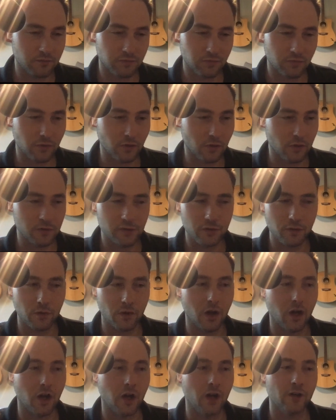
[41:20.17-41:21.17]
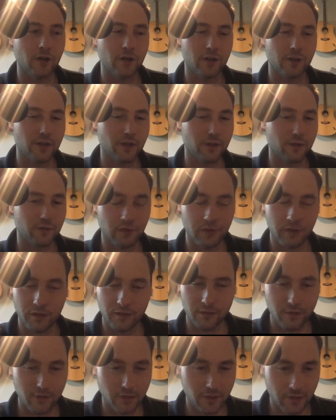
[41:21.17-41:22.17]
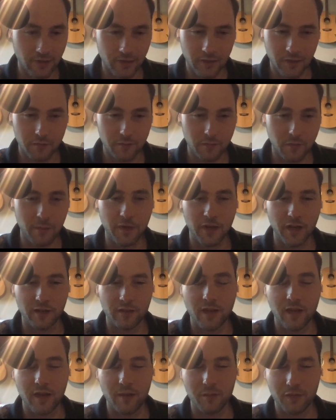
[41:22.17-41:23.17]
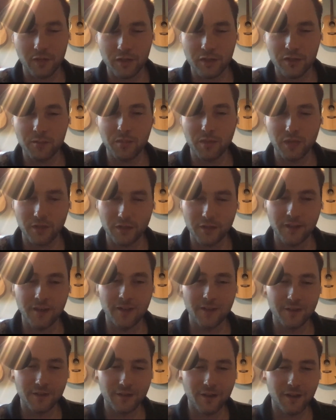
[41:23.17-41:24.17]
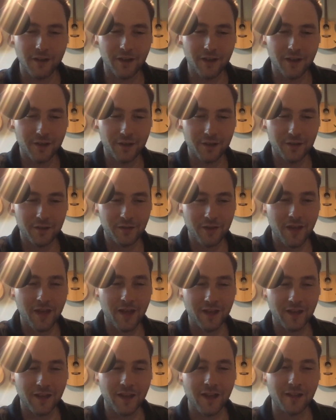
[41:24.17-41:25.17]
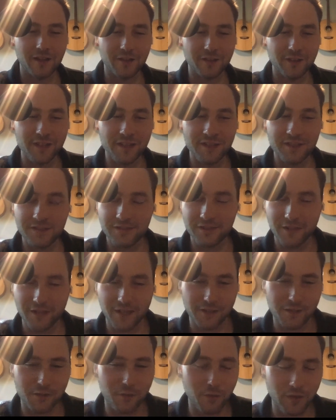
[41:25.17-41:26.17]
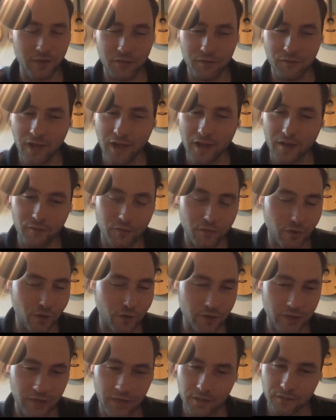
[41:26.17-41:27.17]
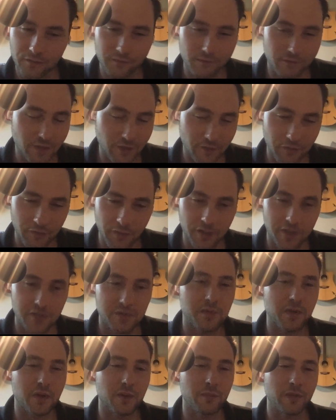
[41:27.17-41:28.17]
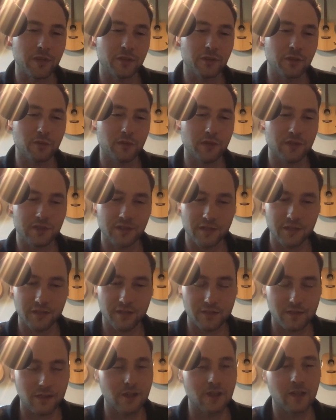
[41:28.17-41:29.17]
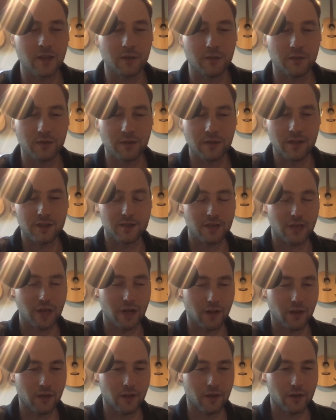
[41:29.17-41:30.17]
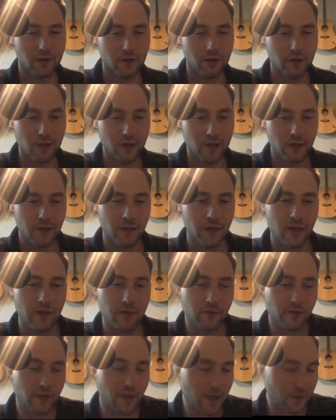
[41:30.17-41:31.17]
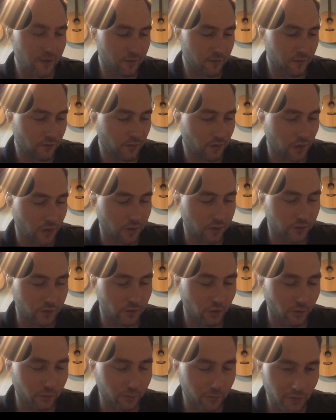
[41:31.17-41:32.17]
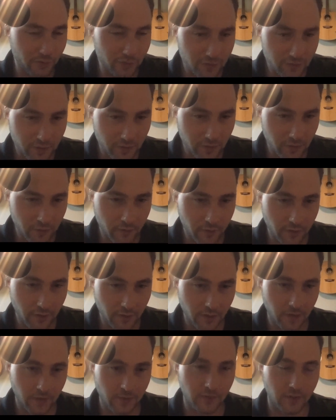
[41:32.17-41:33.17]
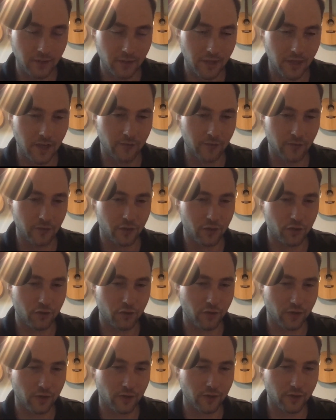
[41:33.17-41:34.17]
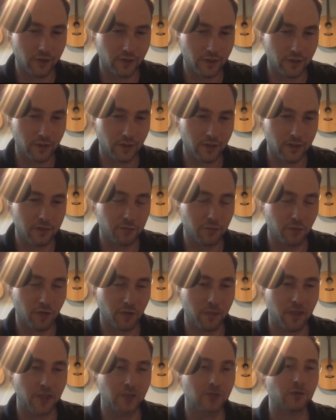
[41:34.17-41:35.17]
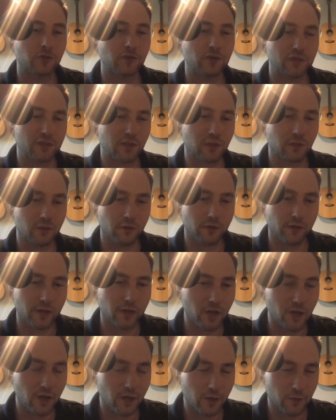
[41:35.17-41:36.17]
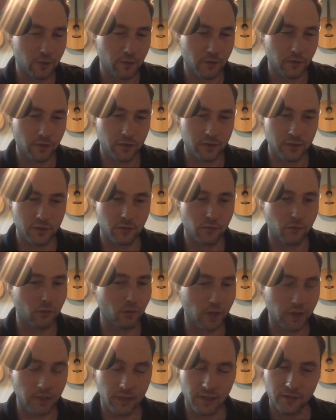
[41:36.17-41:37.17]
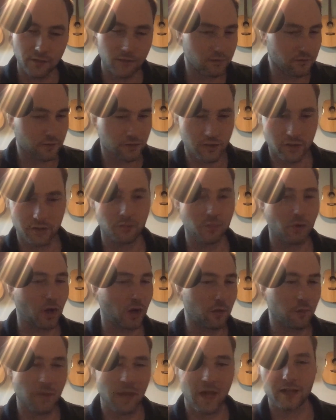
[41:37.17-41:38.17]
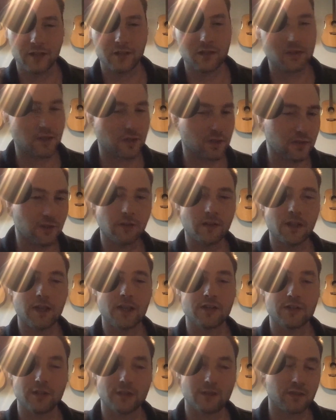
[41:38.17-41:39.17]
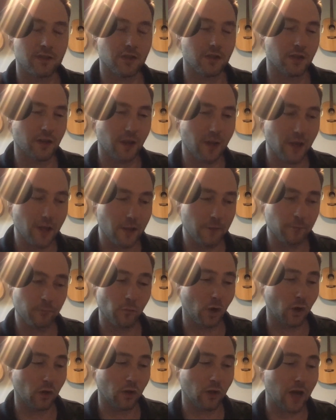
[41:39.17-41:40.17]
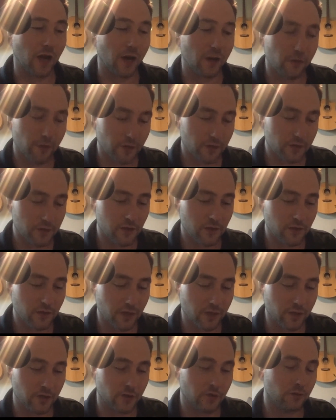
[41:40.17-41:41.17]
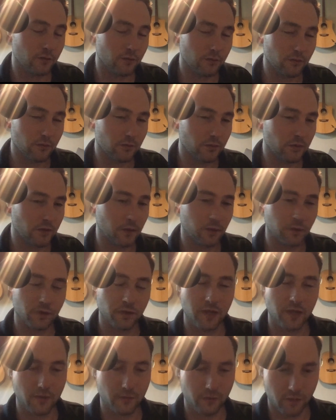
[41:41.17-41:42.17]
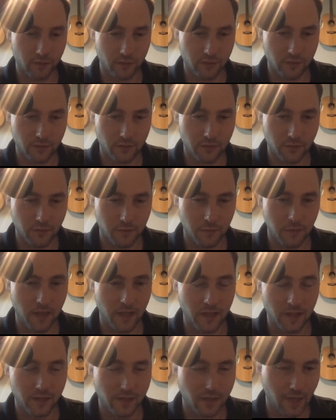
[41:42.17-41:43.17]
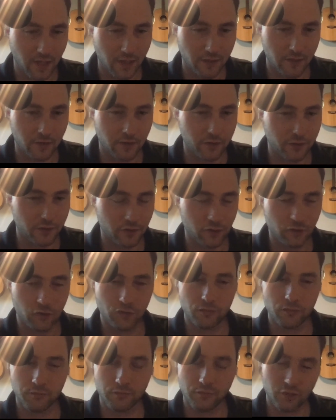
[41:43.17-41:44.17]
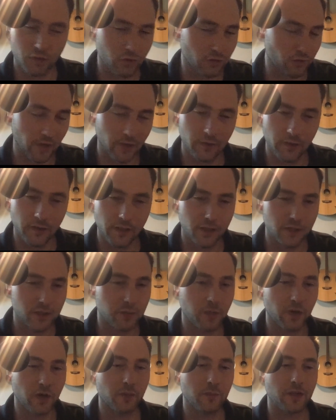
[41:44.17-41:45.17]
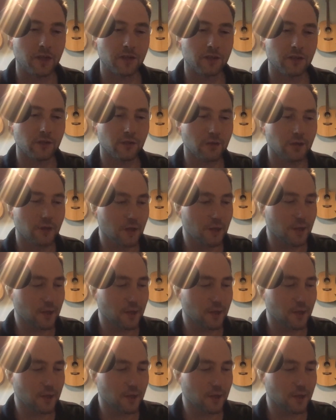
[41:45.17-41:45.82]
close to 100 different, maybe not that much, but at least like 25, 30 different experimental whiskeys that they release out of their. They have a normal distillery, and then they have a strictly experimental distillery where they're just running small batch distillations, and a lot of things that they do they will never make again. They're just strictly experimental.